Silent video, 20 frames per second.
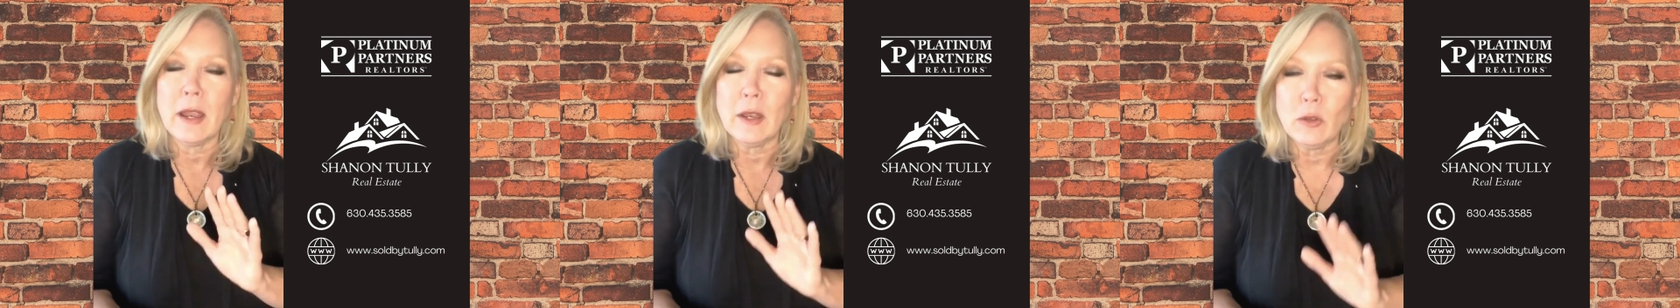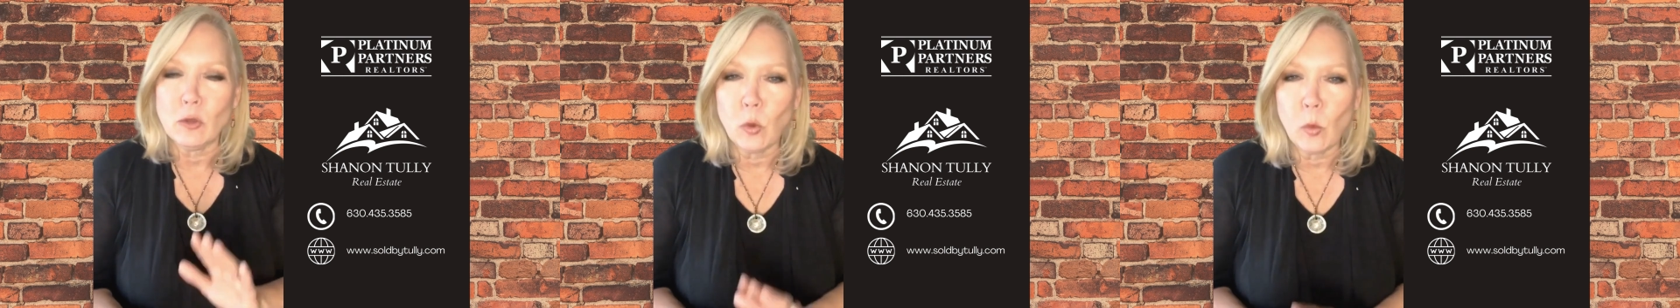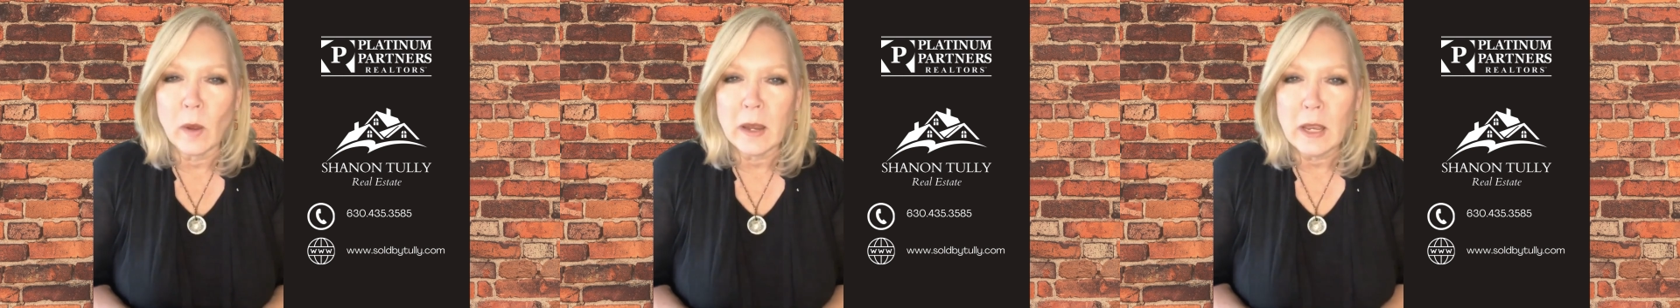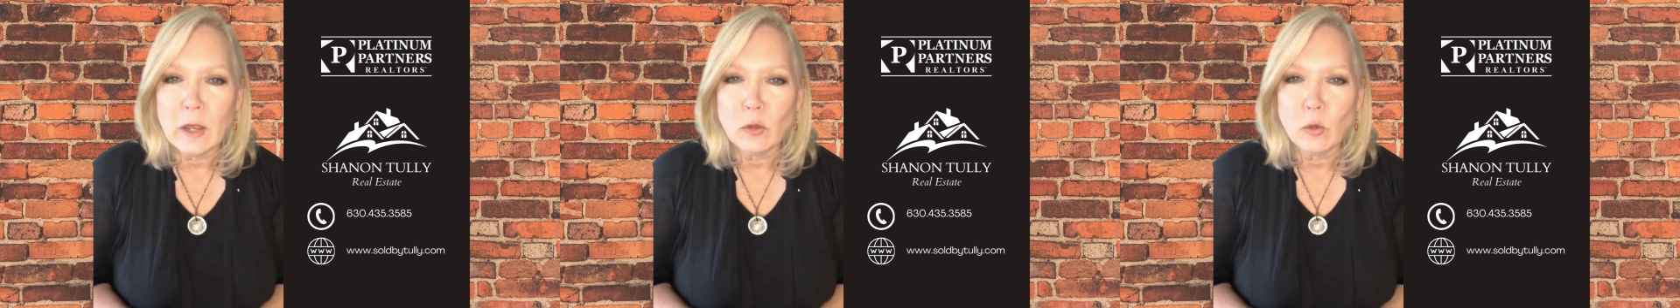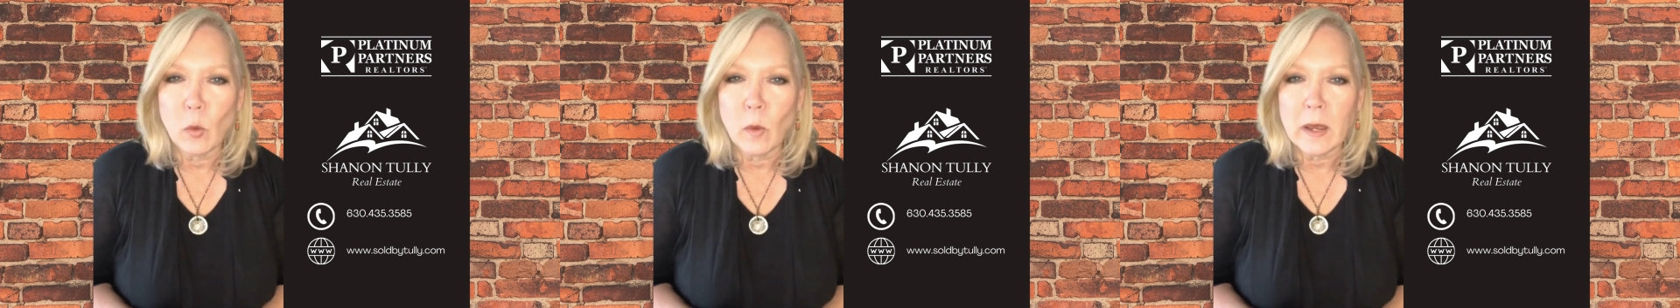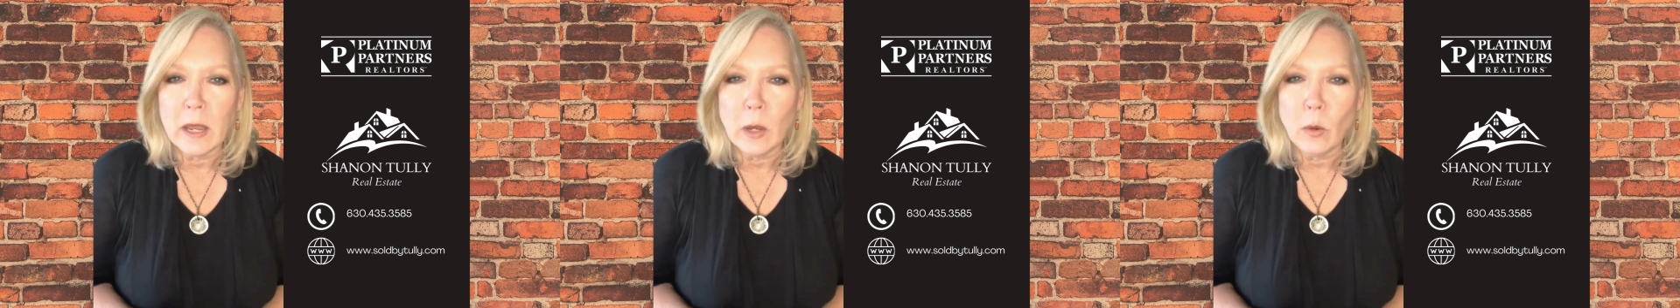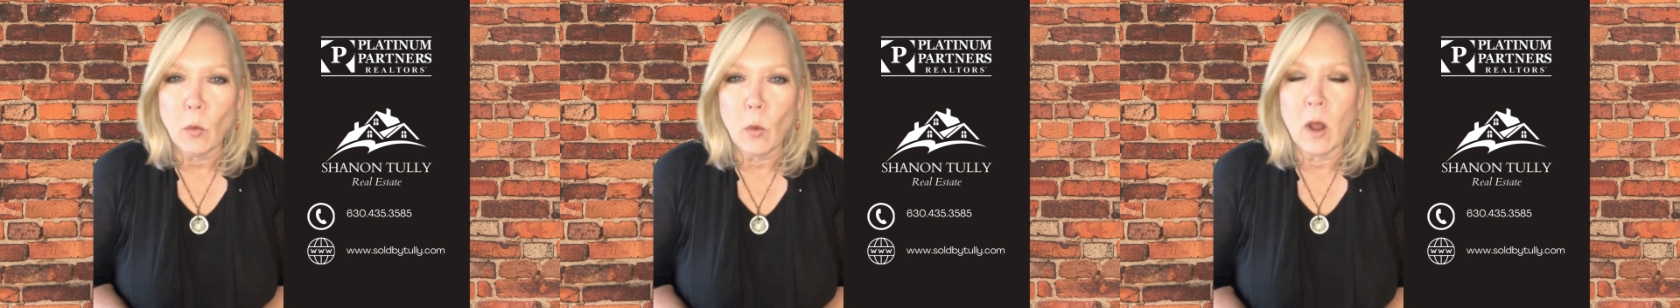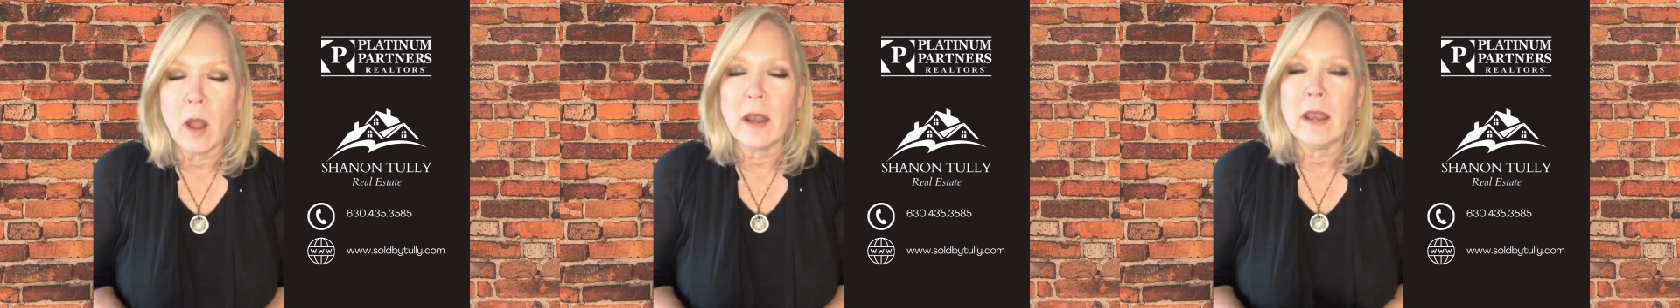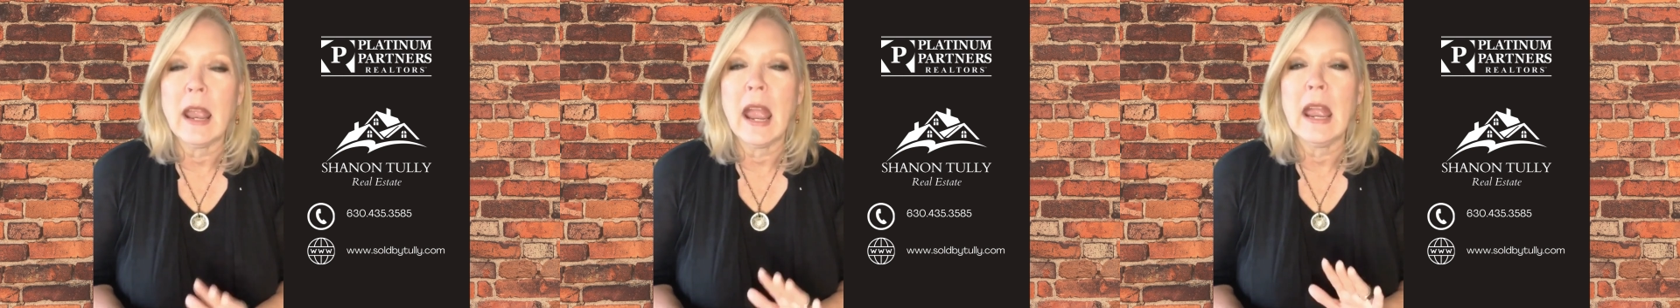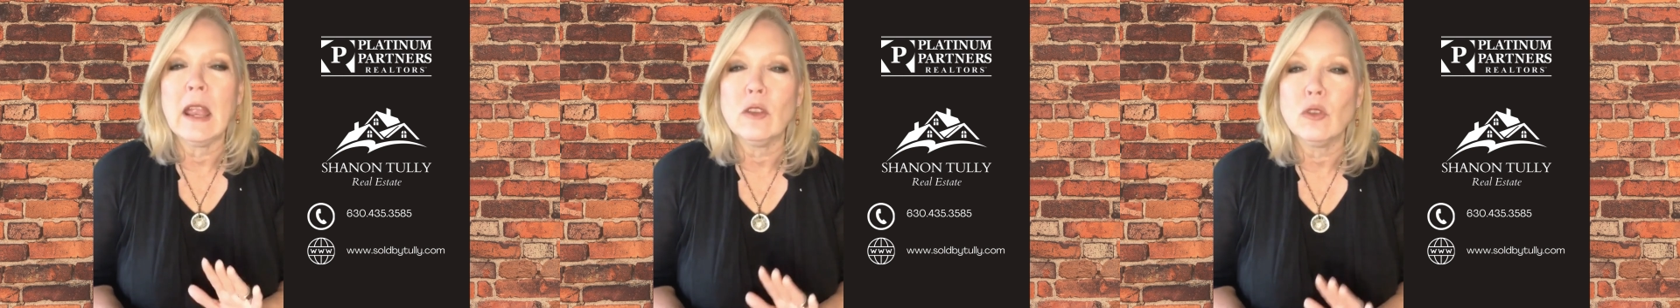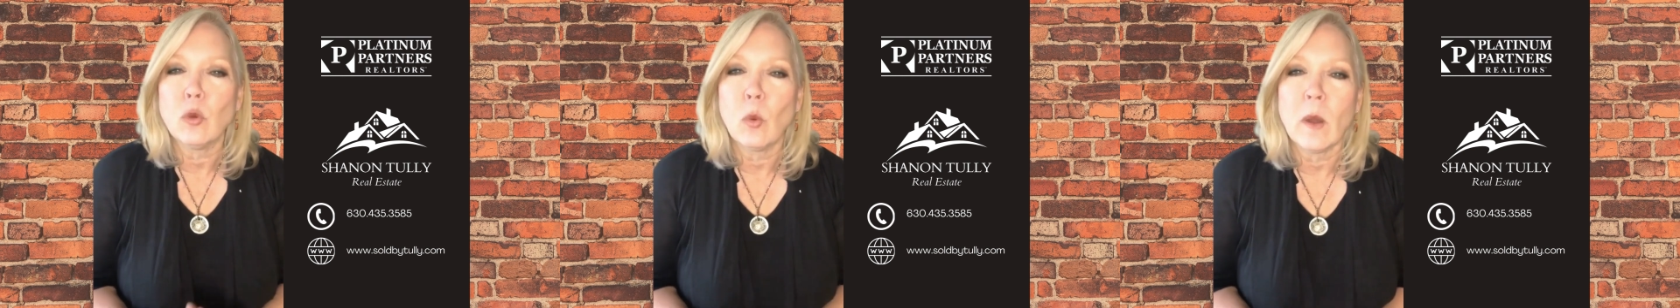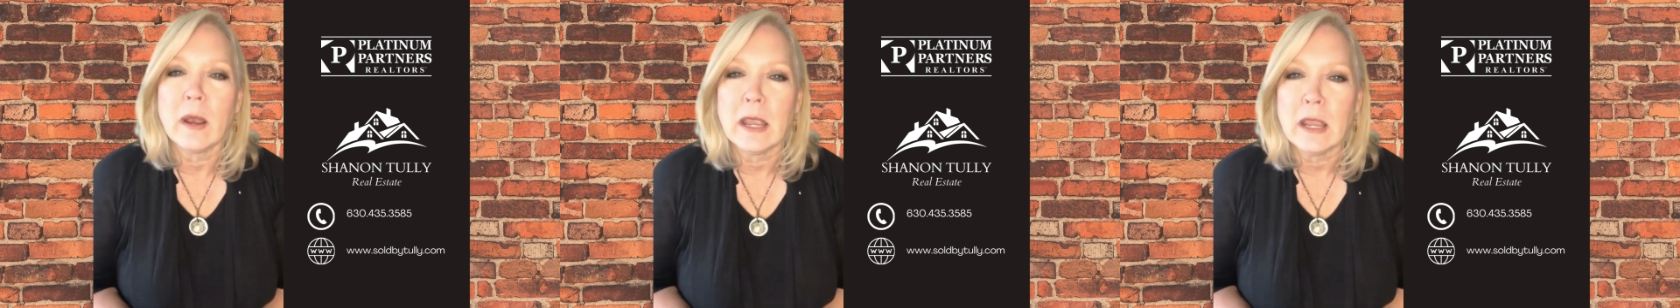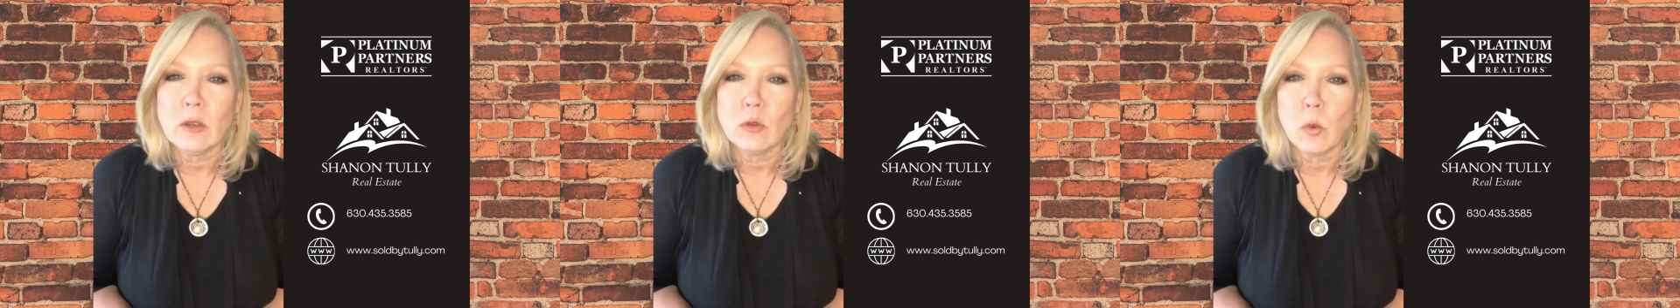in twenty twenty-one and
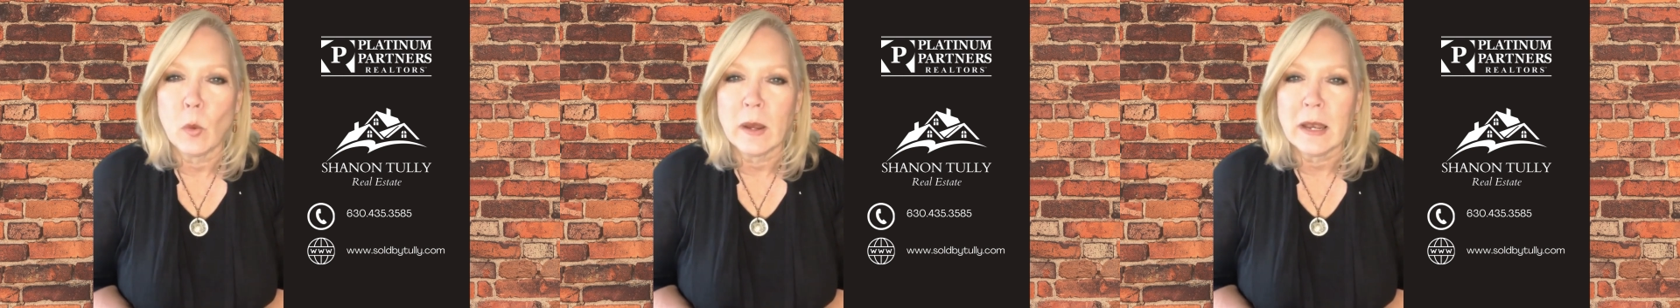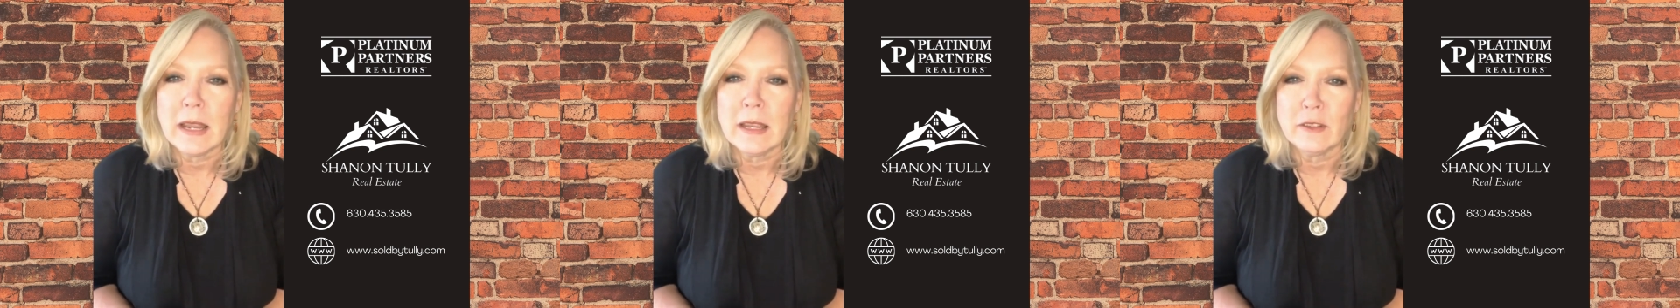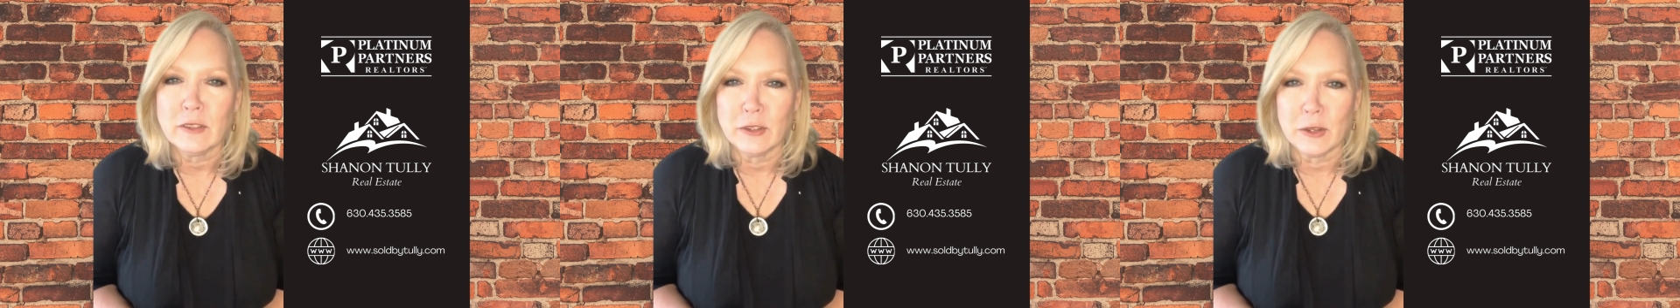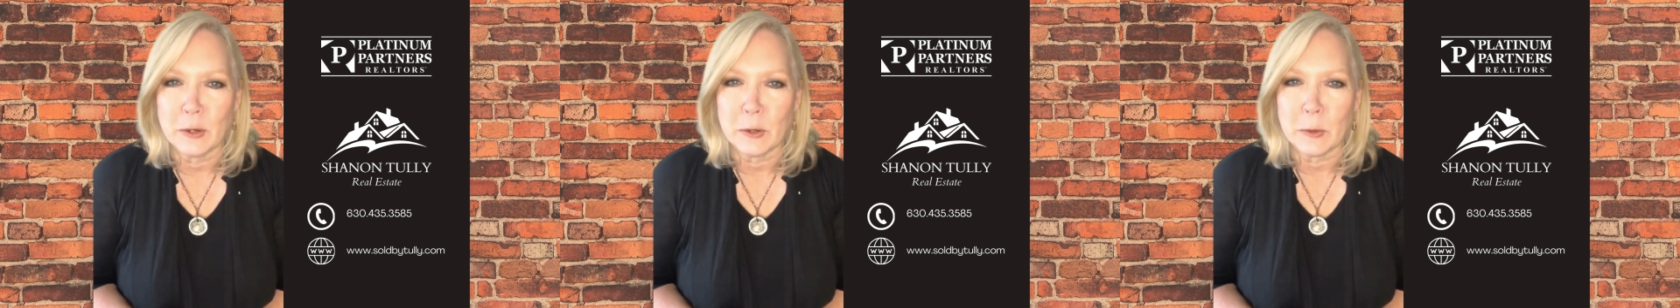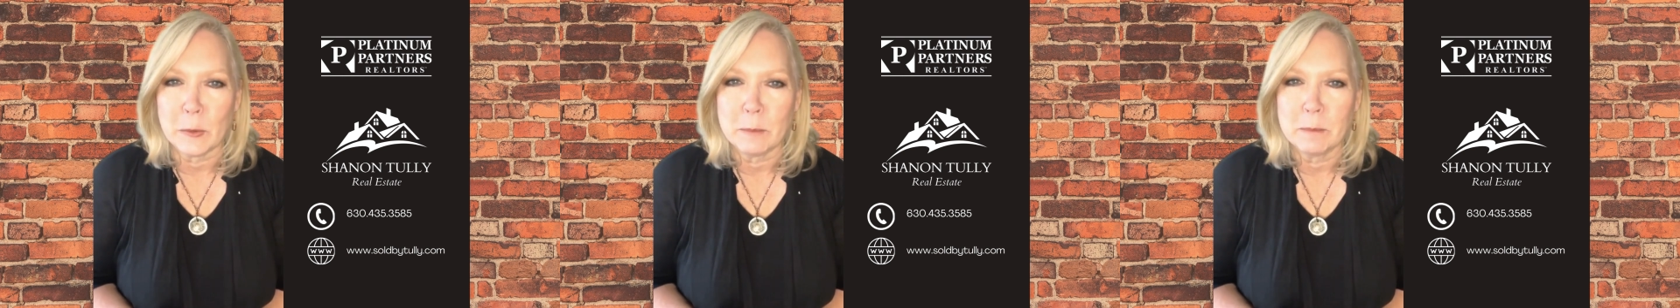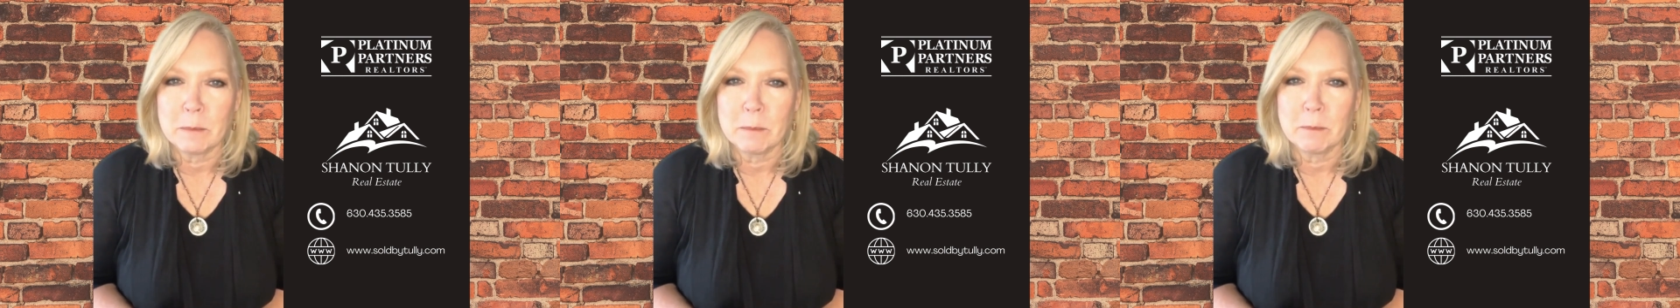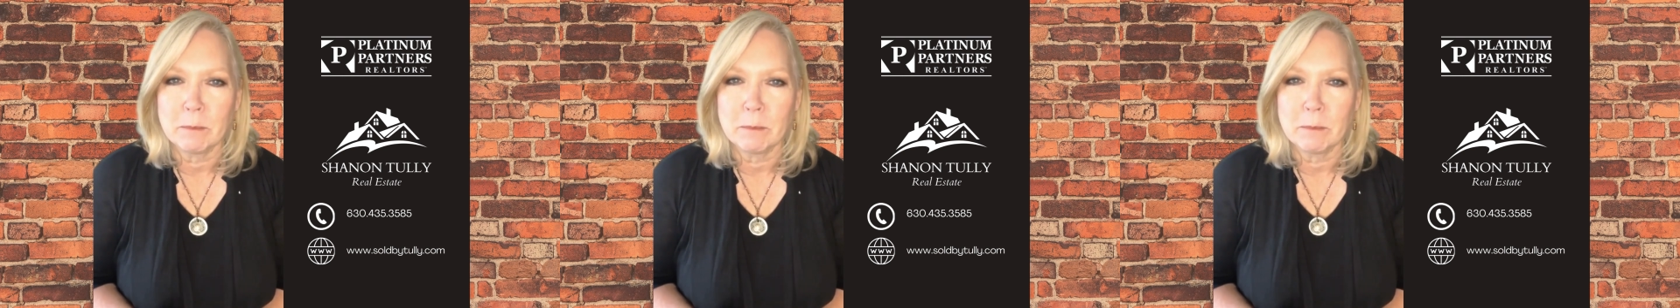twenty twenty-two.